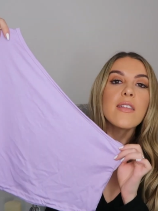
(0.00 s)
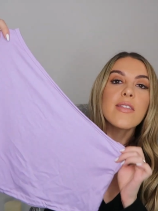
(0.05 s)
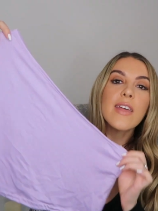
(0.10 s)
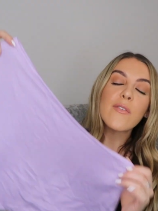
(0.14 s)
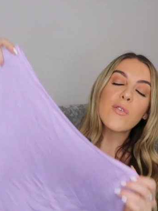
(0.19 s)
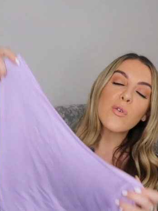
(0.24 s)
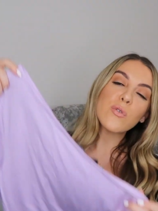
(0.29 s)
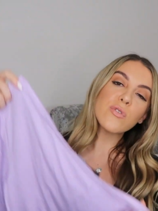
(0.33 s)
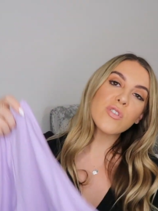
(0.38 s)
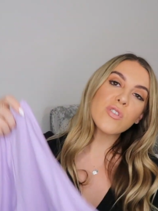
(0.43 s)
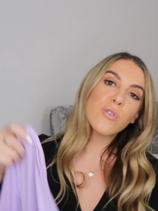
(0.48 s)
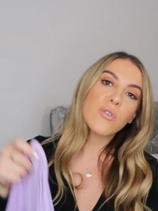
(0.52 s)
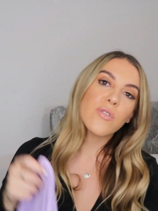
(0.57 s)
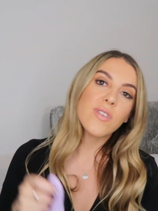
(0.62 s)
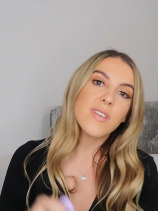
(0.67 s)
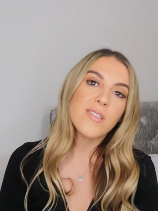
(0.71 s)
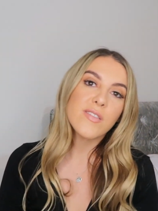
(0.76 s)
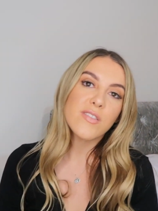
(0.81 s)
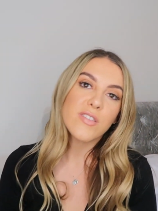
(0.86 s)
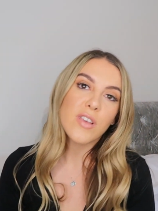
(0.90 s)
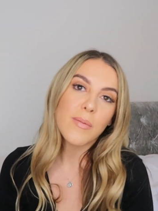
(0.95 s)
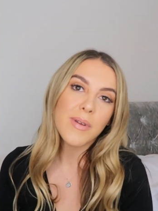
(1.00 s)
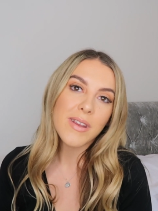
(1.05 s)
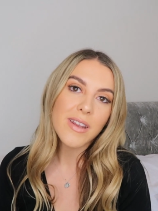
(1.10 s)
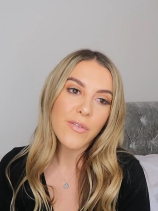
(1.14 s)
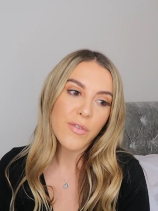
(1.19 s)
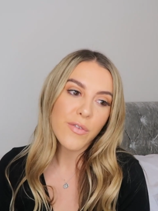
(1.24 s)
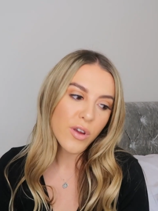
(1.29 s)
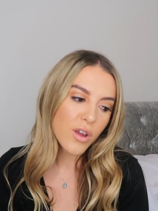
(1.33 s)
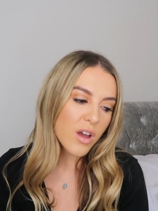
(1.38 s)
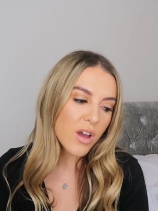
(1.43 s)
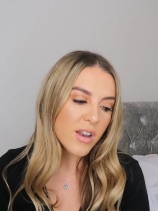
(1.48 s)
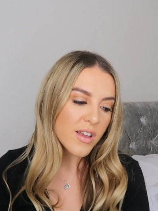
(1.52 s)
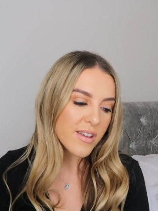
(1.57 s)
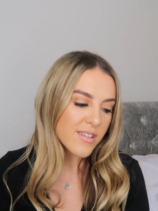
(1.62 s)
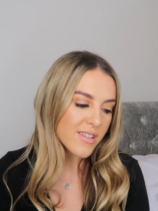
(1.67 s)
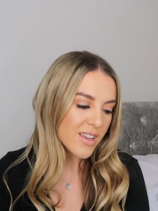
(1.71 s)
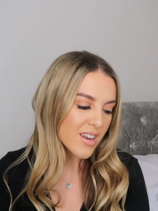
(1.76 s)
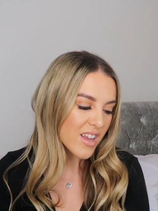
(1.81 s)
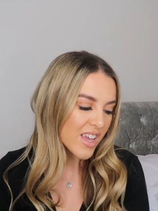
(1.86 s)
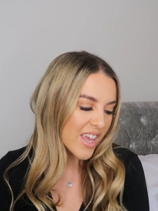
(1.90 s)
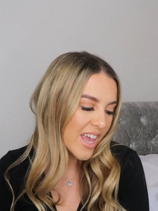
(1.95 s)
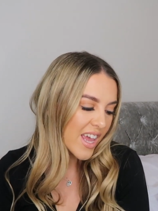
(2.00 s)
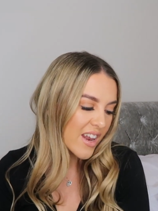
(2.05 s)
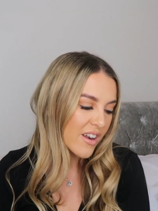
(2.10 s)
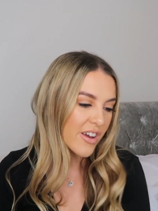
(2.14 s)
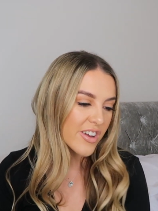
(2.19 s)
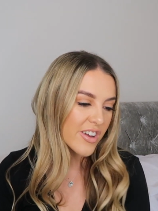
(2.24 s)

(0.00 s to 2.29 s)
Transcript: They've also got this in so many different colours, and again,